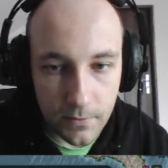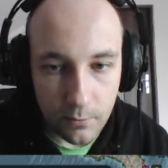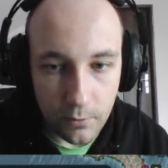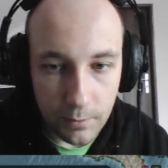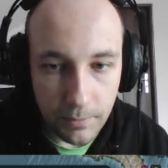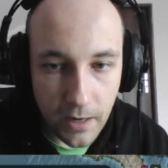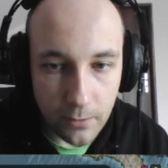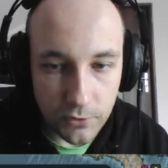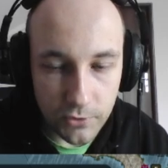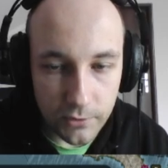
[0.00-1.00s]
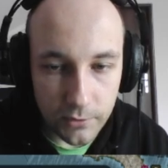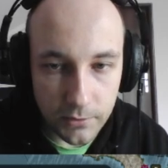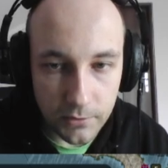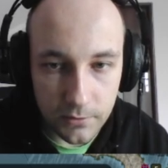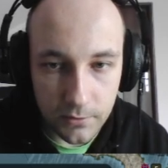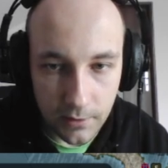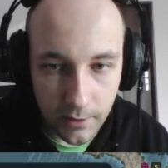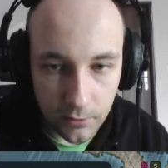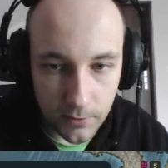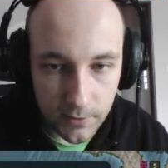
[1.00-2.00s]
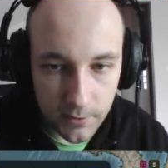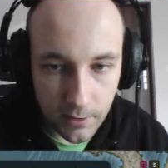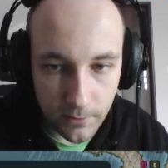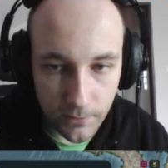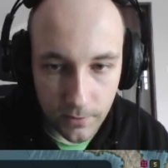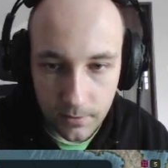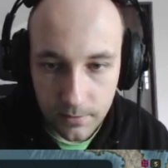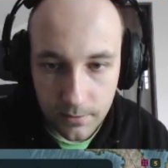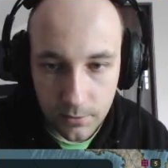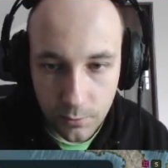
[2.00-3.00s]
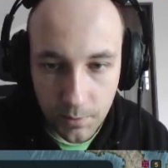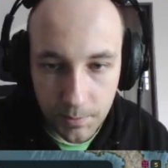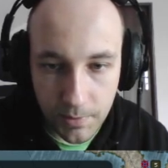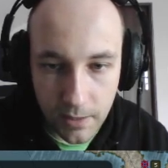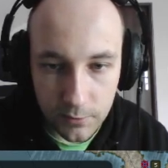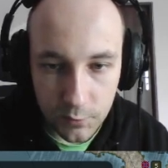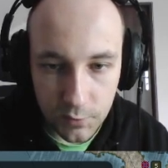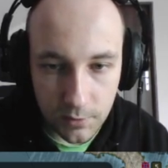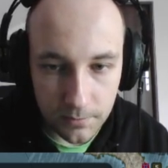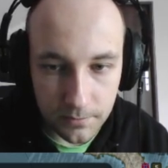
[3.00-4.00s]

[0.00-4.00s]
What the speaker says: We'll pounce you like you deserve to be pounced.